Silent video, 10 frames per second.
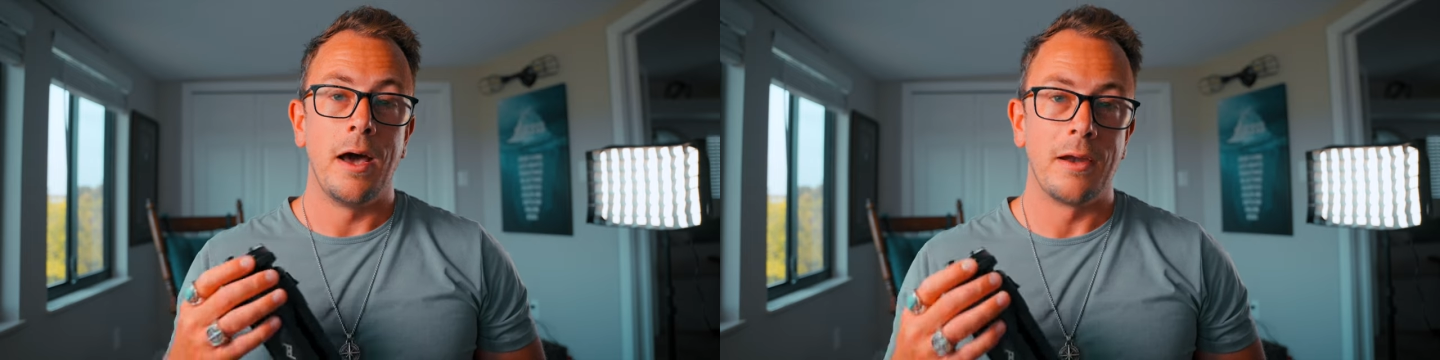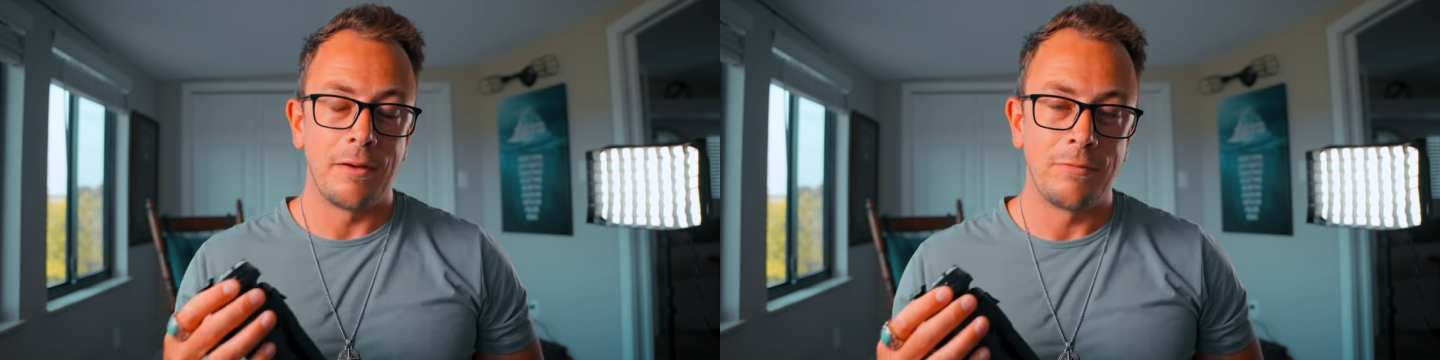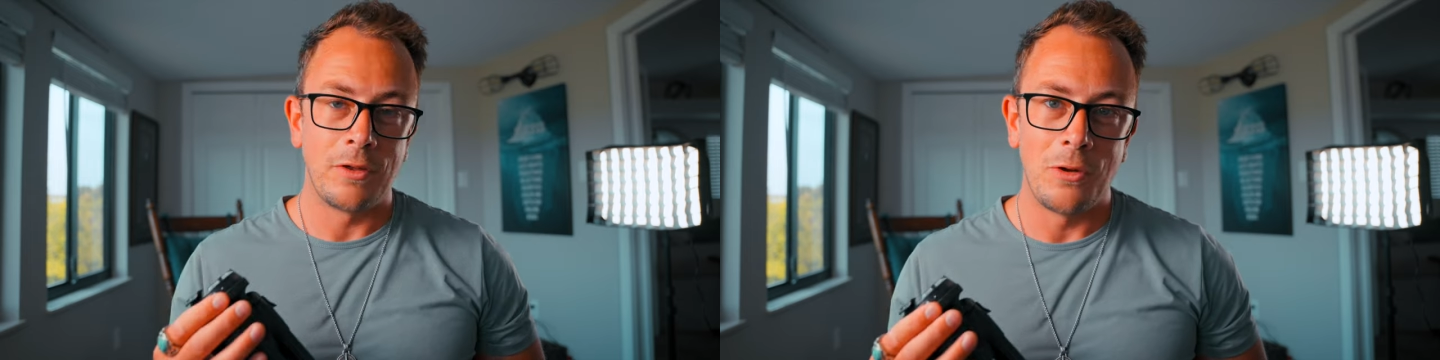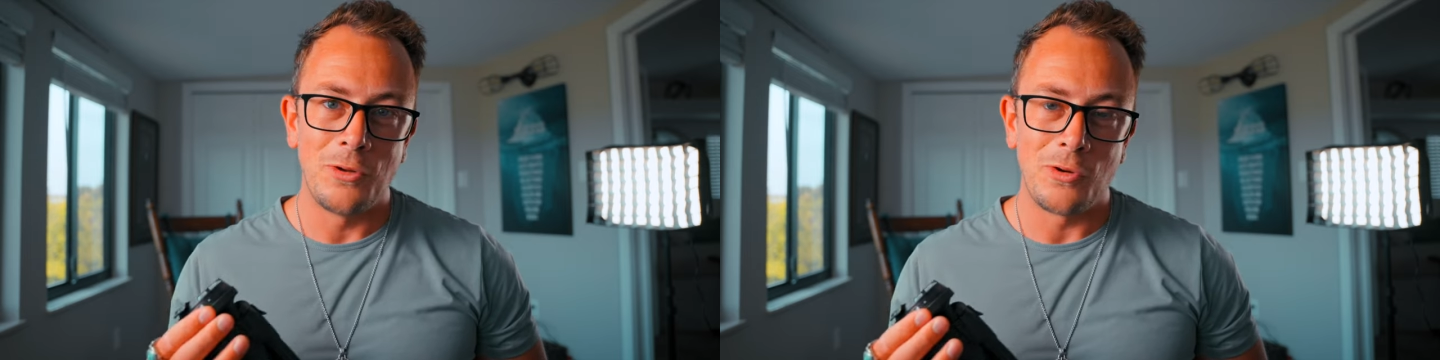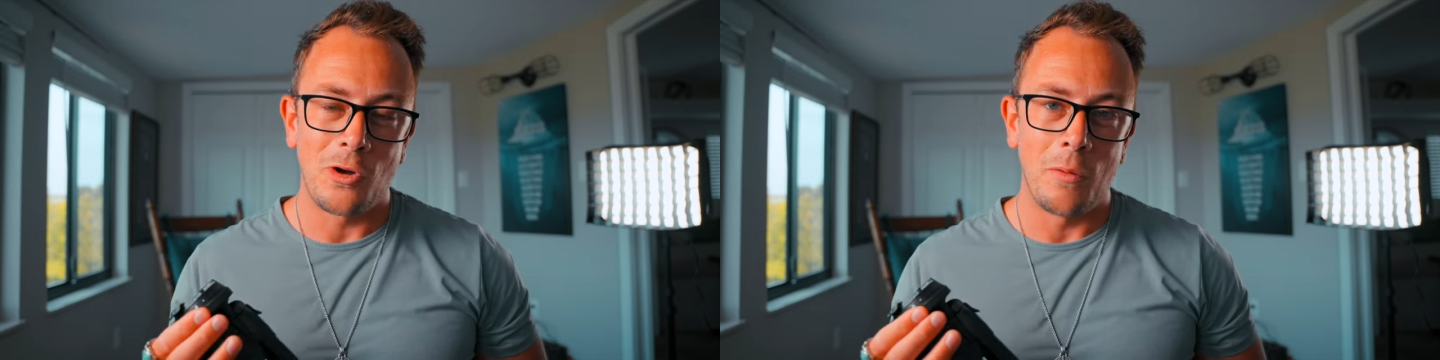I'd love to know
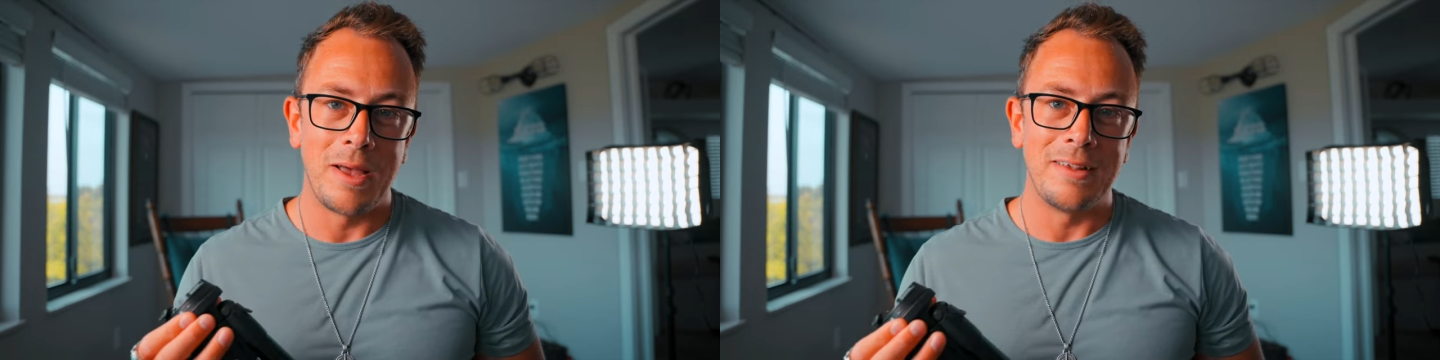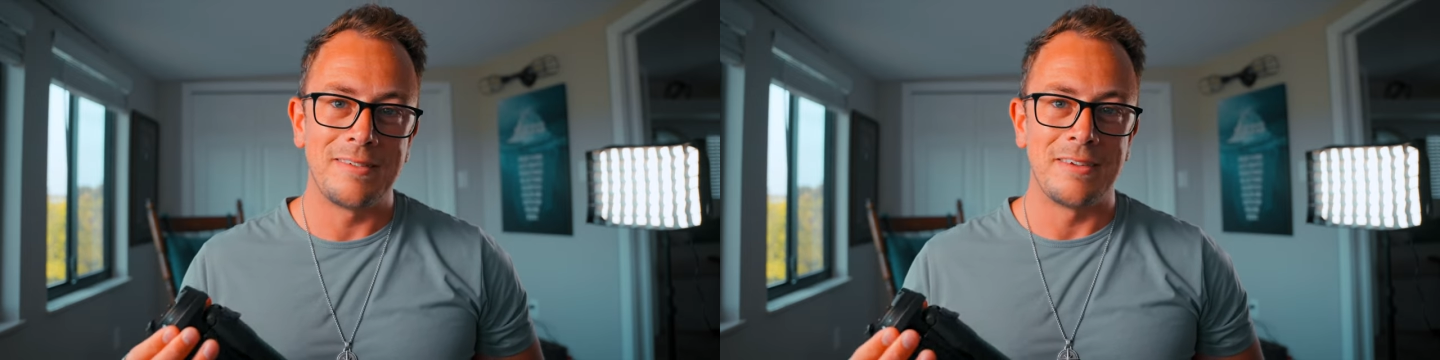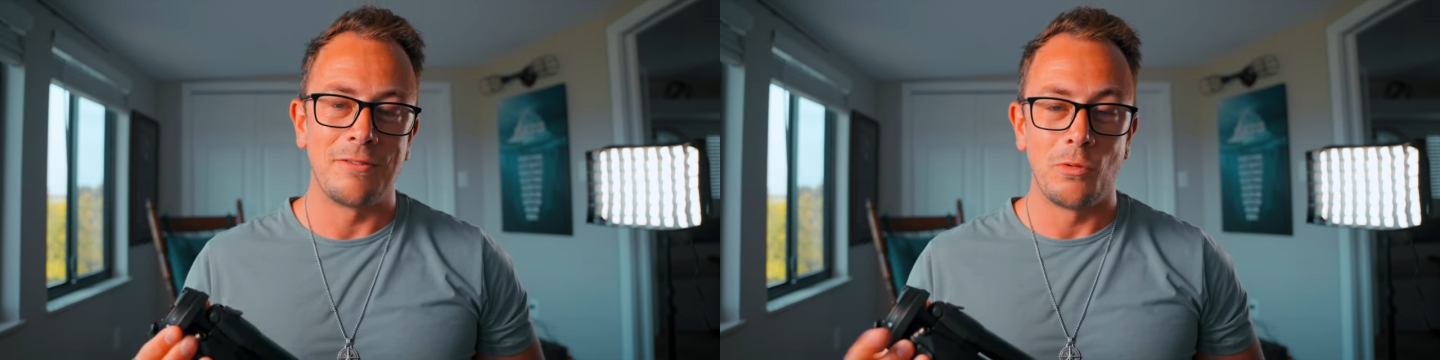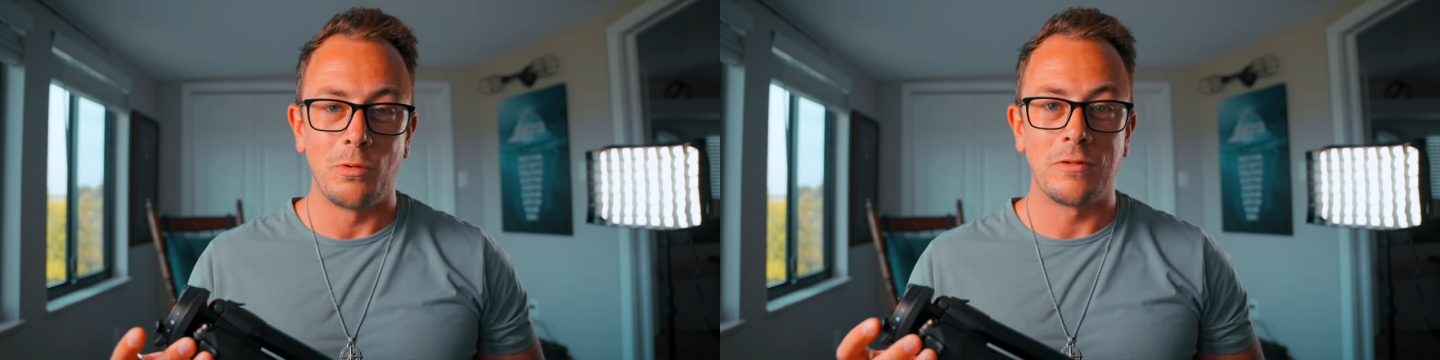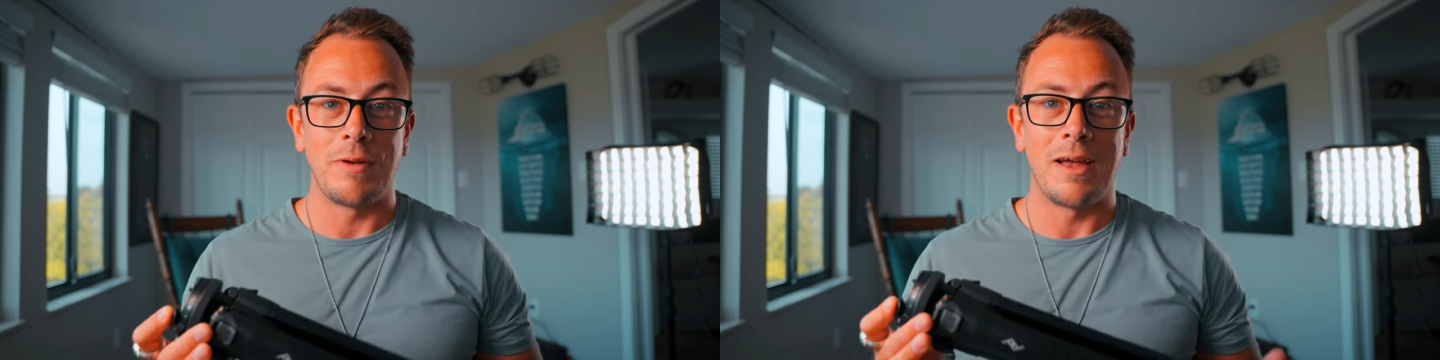your comments and
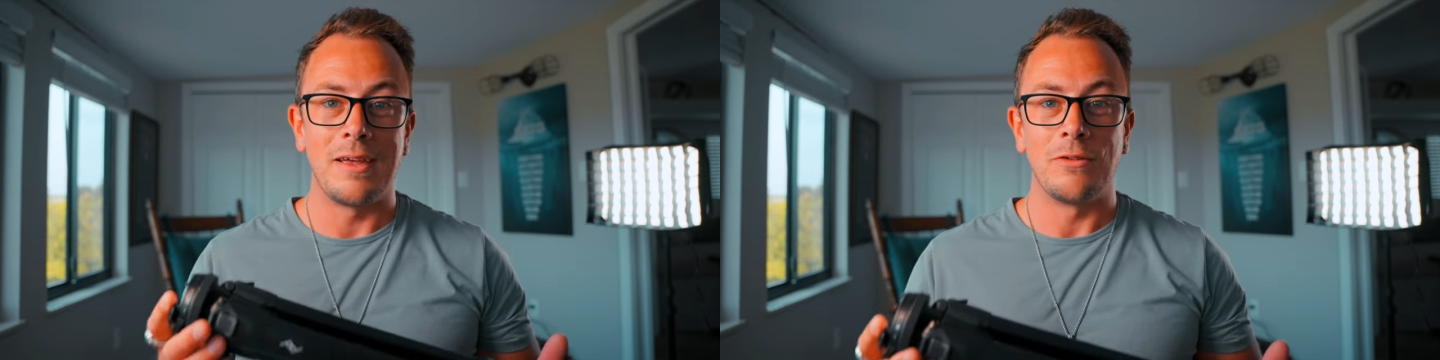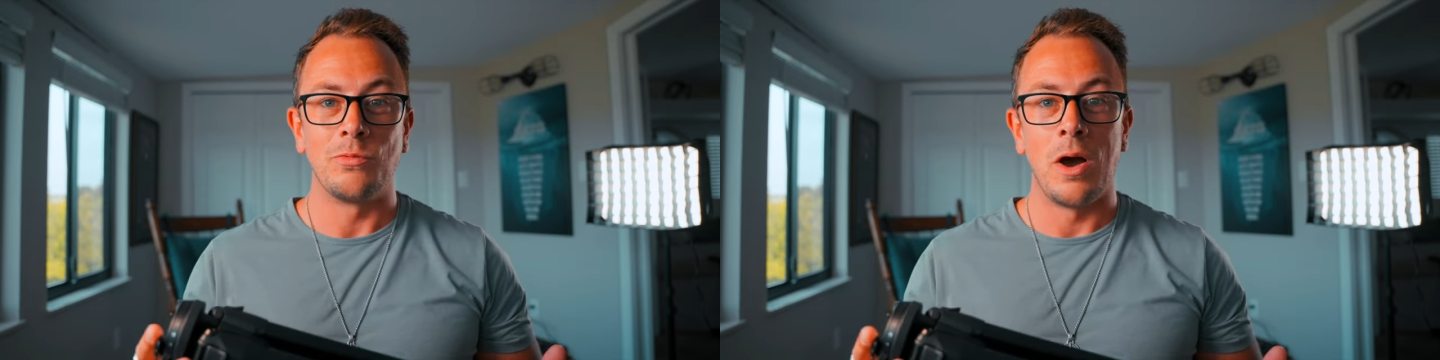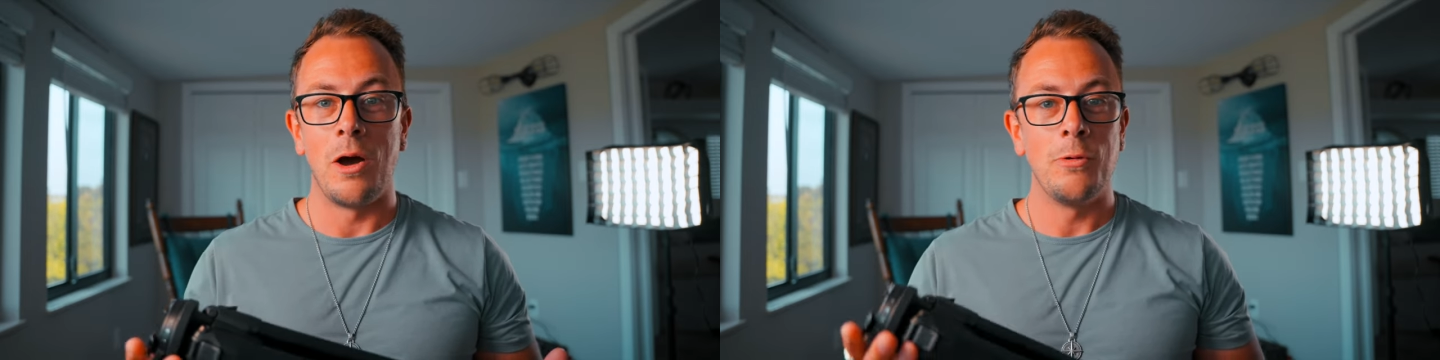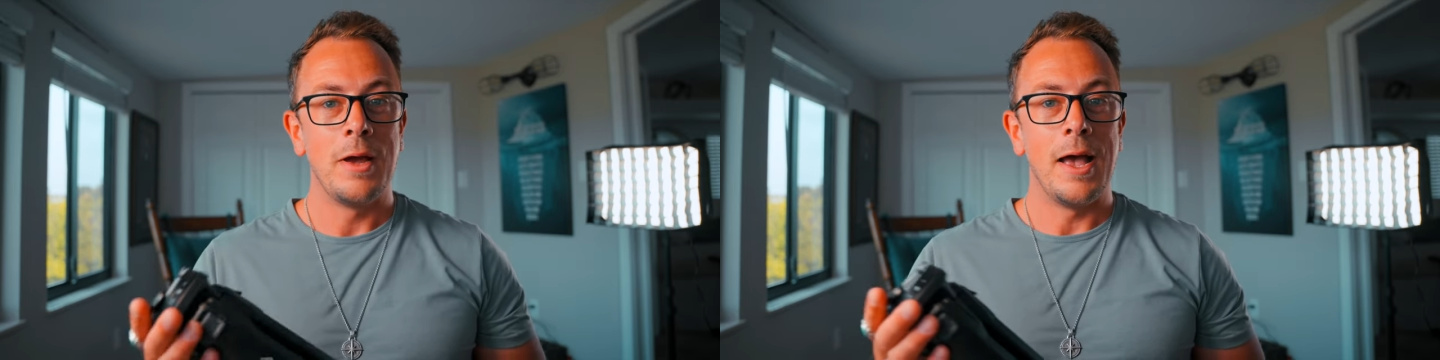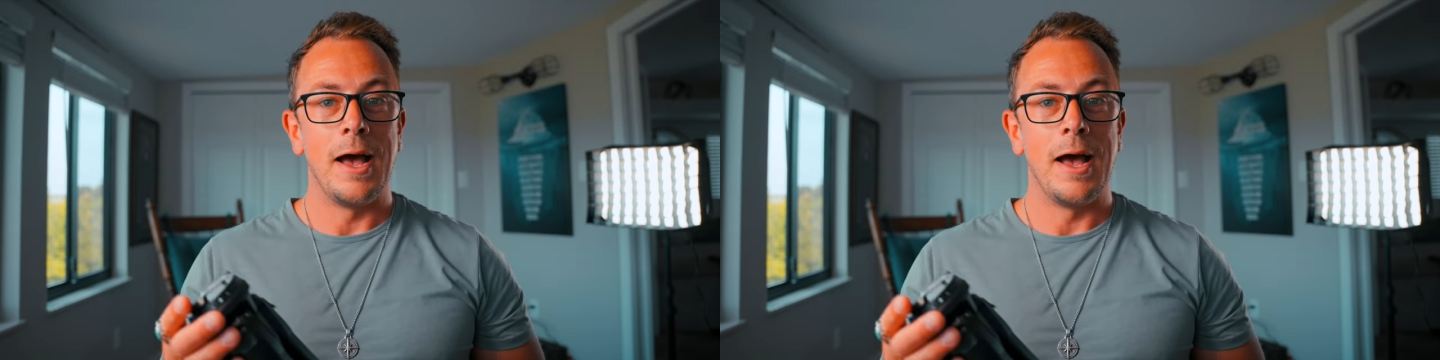thoughts around it as well.